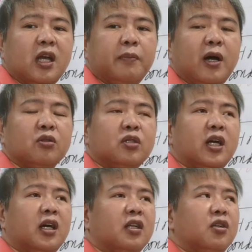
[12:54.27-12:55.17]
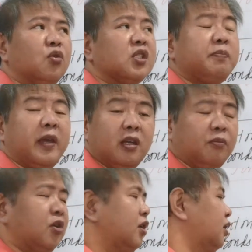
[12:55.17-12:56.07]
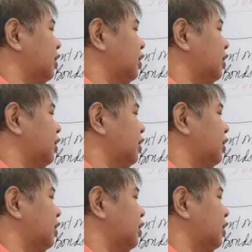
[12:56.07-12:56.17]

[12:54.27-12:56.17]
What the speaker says: about notes payable,